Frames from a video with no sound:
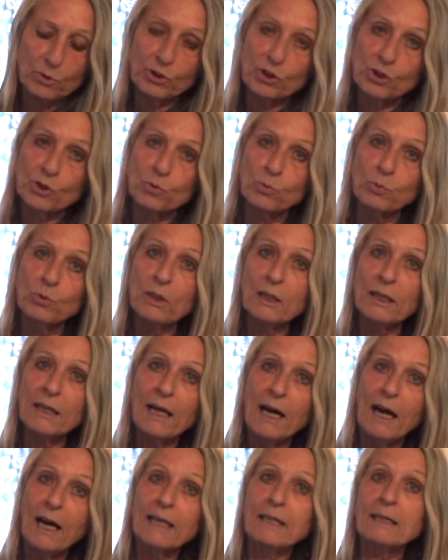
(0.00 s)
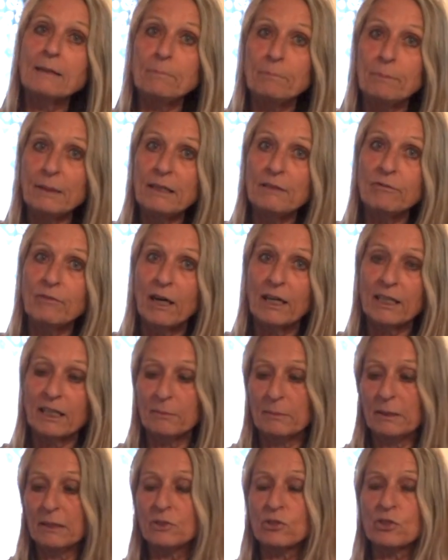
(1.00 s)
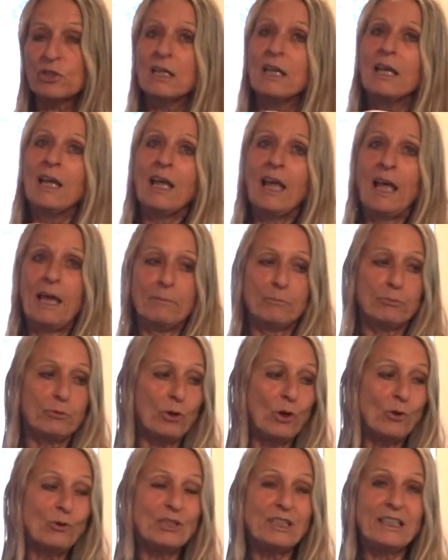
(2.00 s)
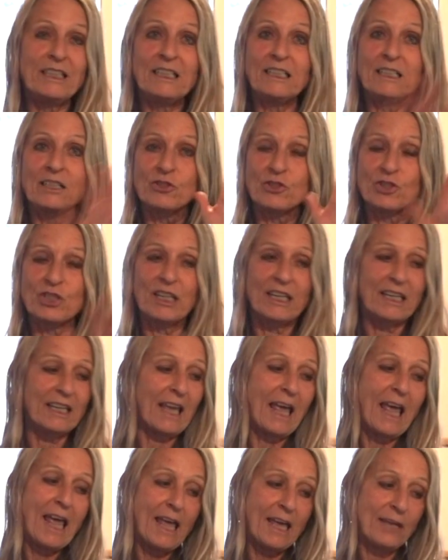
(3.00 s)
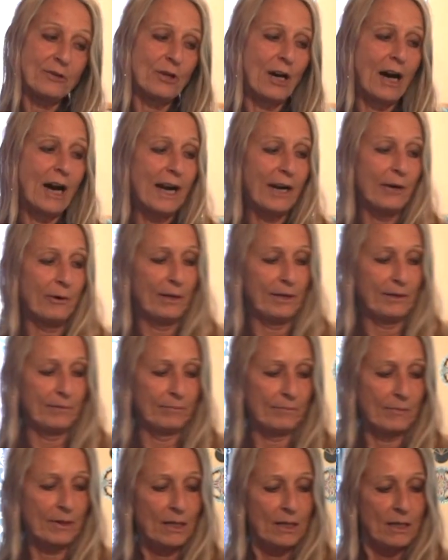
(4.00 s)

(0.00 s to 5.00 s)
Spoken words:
which is really high in B vitamins and protein and zinc and iron.